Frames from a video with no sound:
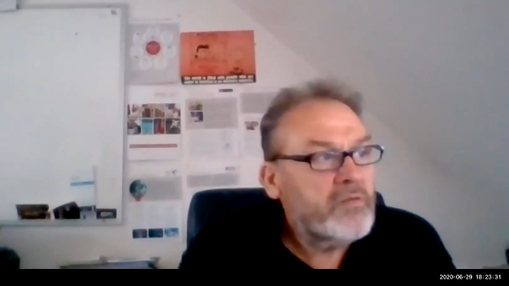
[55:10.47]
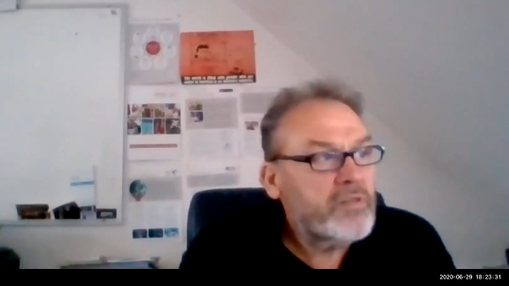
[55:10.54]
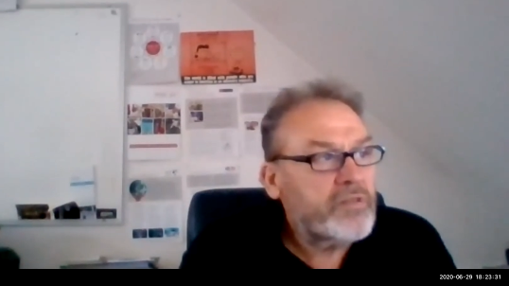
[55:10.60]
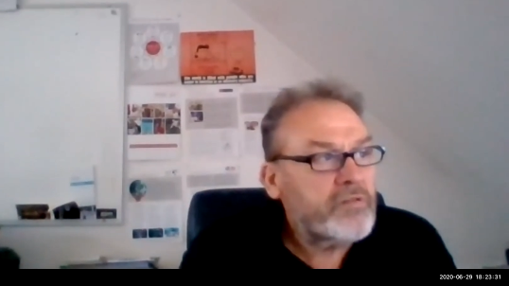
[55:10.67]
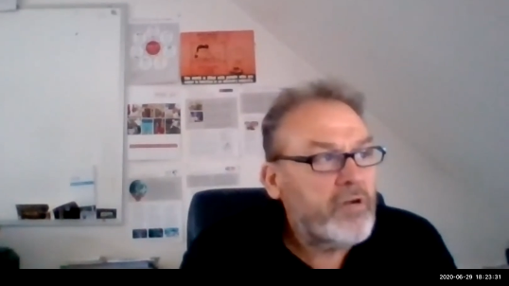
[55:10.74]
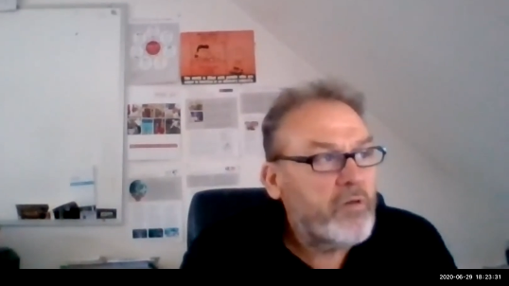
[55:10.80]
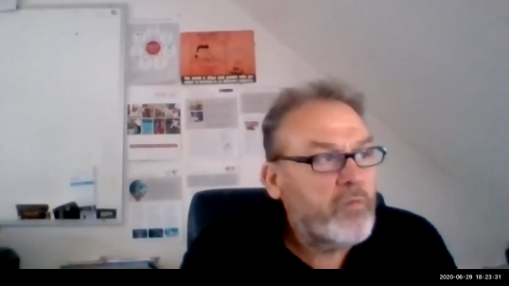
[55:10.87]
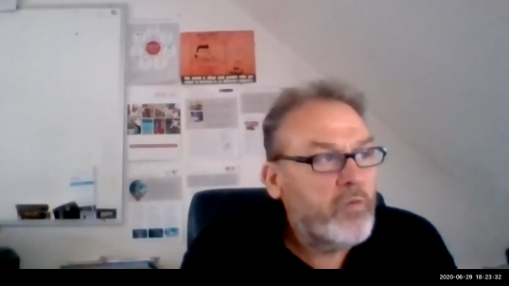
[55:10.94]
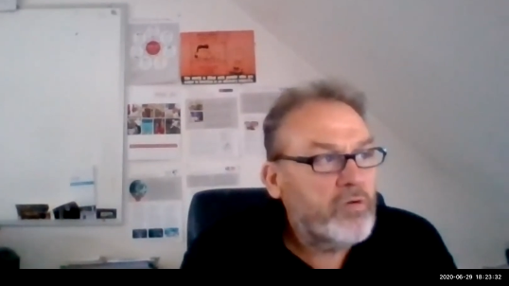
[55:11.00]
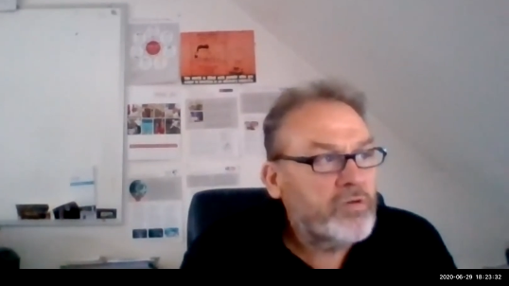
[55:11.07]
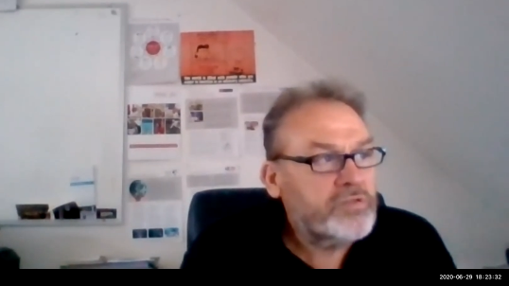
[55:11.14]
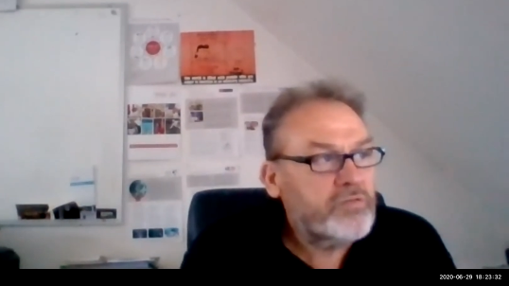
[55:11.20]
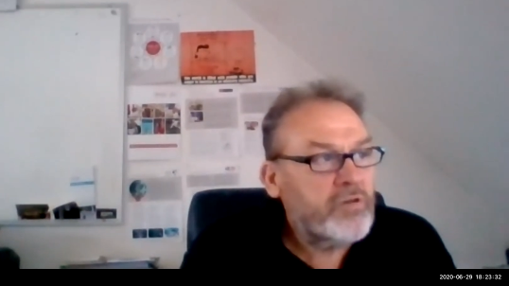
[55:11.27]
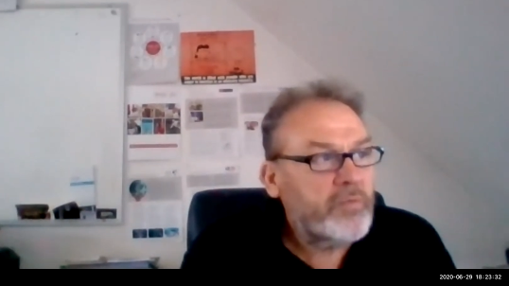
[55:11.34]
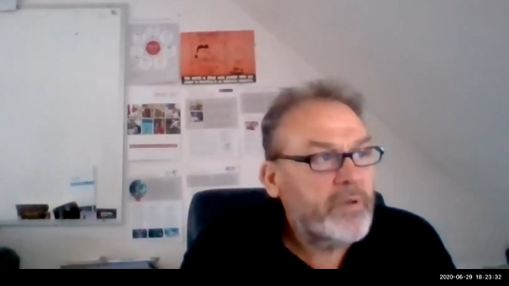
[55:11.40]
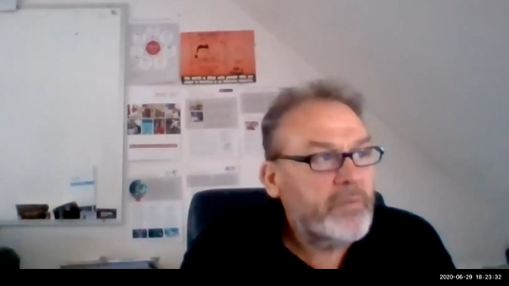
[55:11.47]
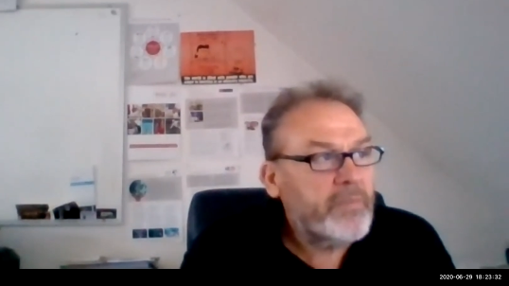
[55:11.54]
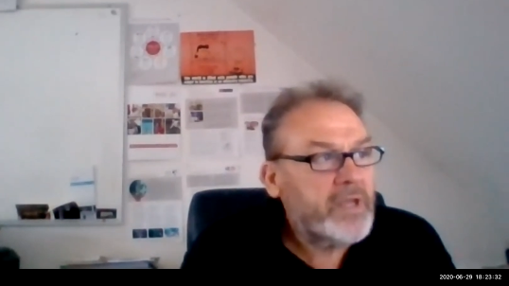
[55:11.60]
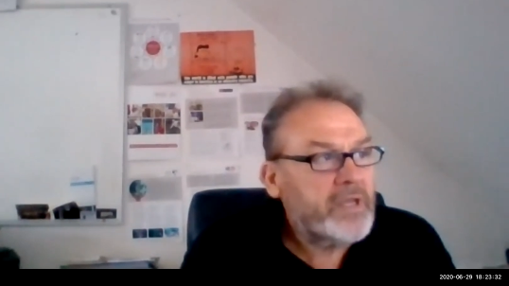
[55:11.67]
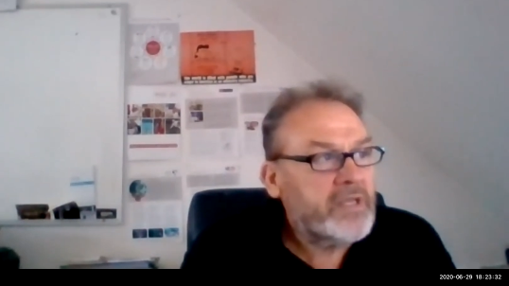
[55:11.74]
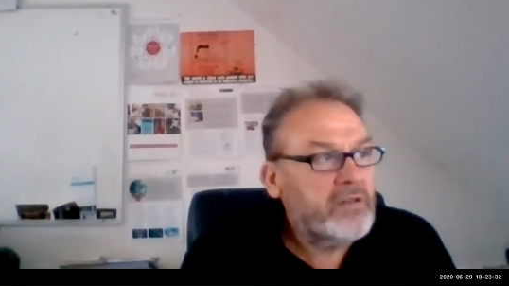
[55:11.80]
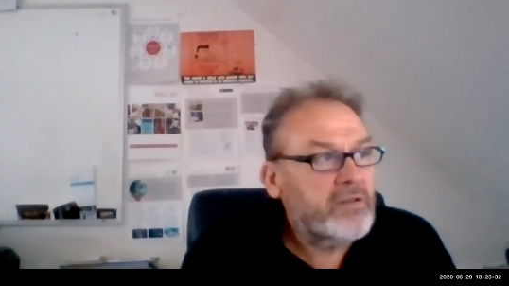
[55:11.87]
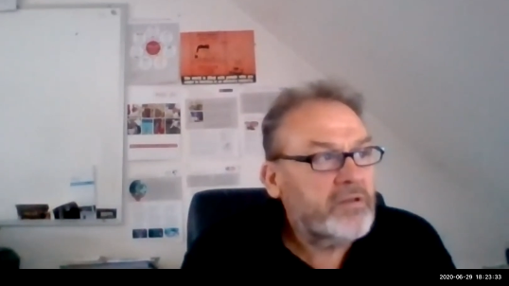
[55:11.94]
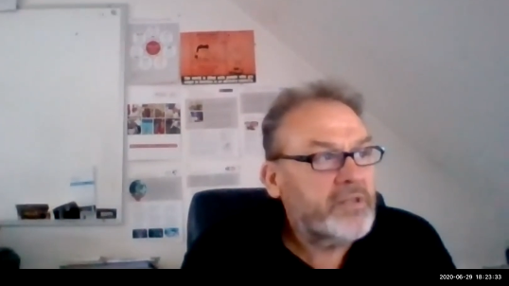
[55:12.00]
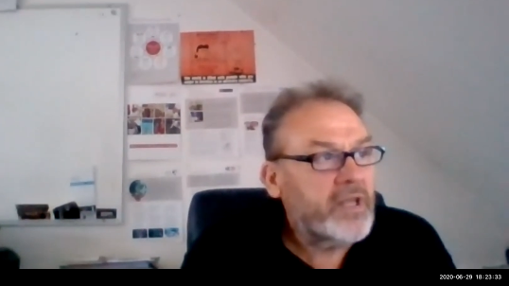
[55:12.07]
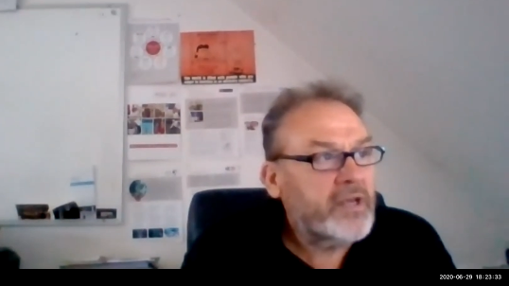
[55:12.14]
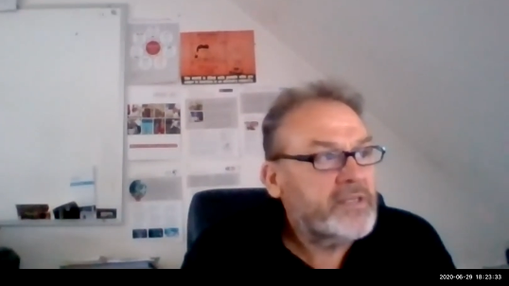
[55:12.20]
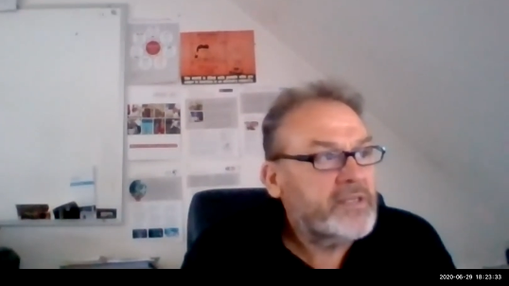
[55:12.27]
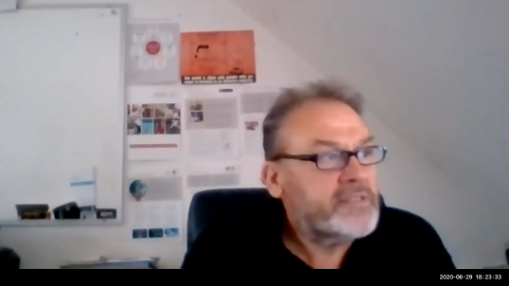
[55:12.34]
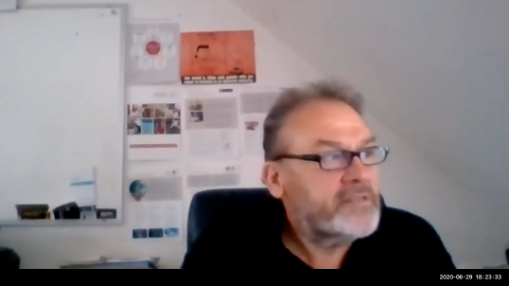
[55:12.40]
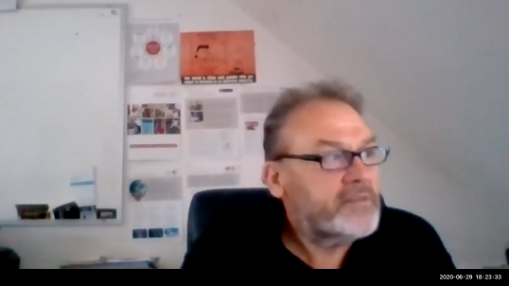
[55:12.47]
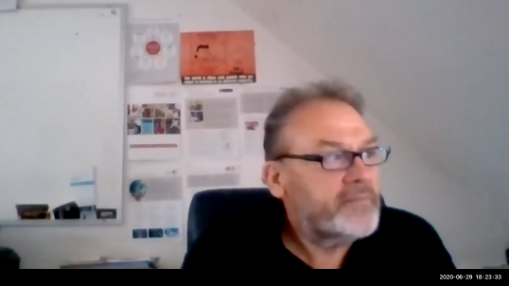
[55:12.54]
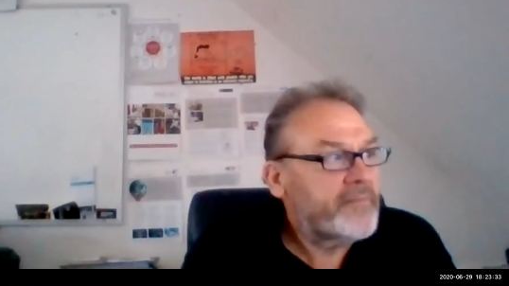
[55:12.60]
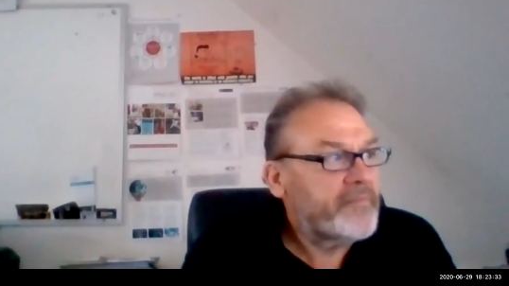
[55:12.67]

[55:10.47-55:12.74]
throw water up and make it look nice.